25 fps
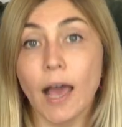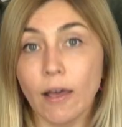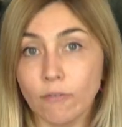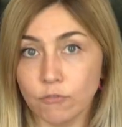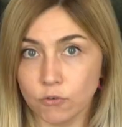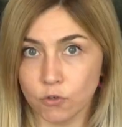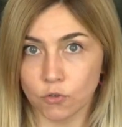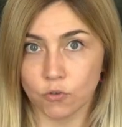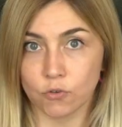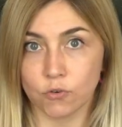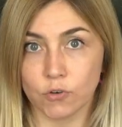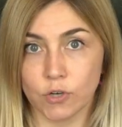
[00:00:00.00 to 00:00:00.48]

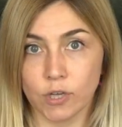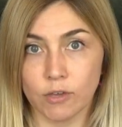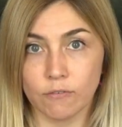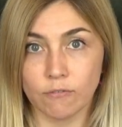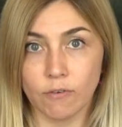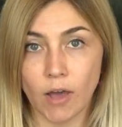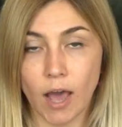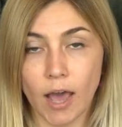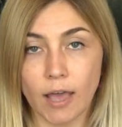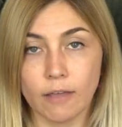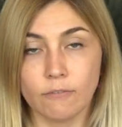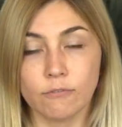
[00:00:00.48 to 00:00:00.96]
after
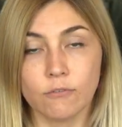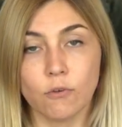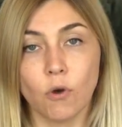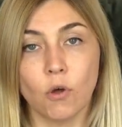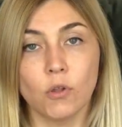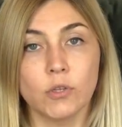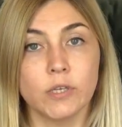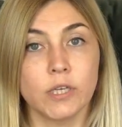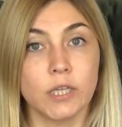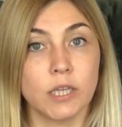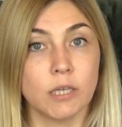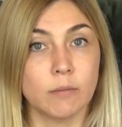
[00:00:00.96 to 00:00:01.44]
35,
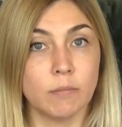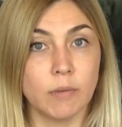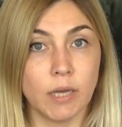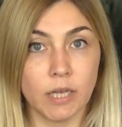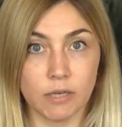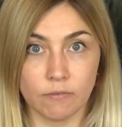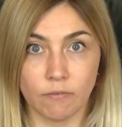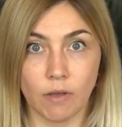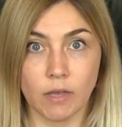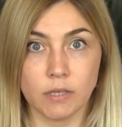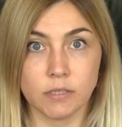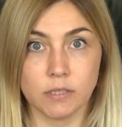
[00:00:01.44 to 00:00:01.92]
calling them
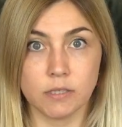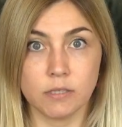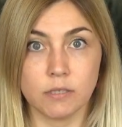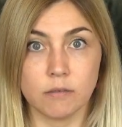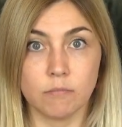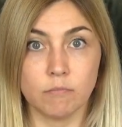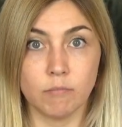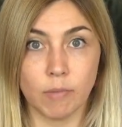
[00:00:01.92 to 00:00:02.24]
advanced